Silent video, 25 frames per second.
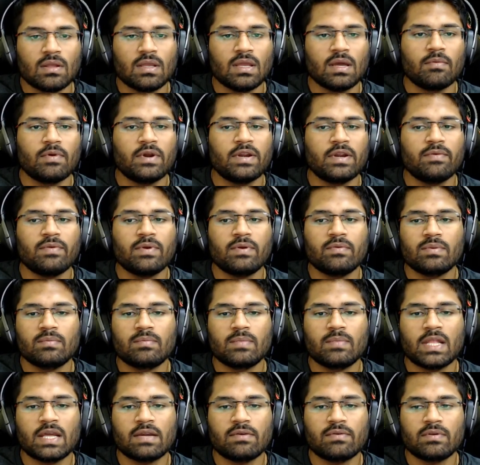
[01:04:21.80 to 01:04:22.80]
Yeah, black went
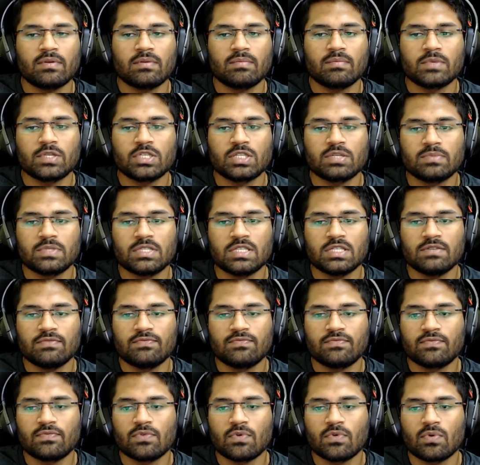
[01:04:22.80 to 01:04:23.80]
with bishop
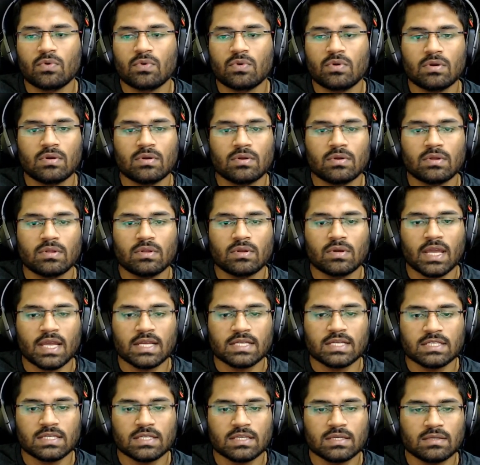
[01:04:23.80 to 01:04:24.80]
g4, the
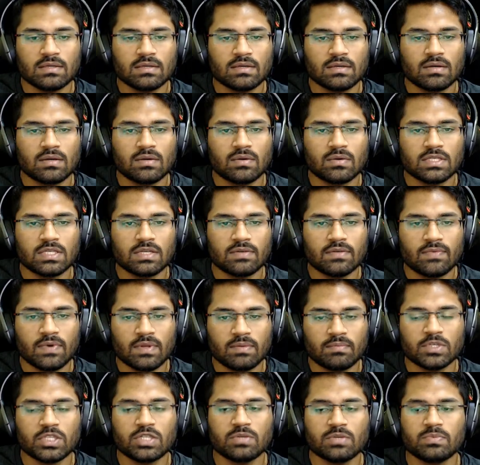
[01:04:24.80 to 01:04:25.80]
castle, rook
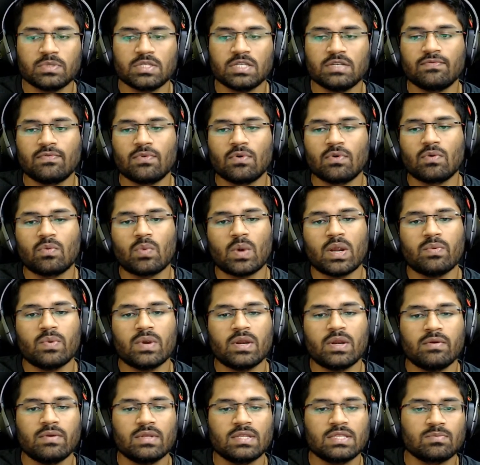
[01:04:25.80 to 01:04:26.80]
c1, bishop g4, white
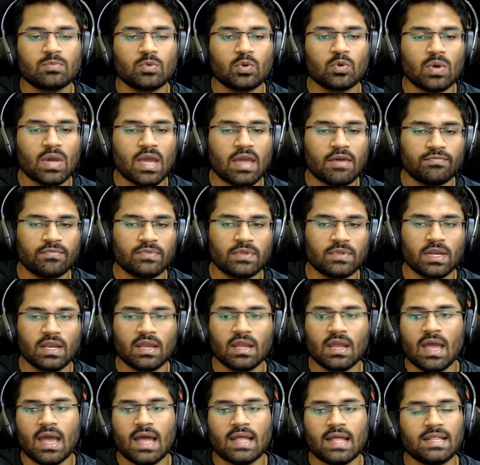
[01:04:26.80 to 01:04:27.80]
went with this move f3.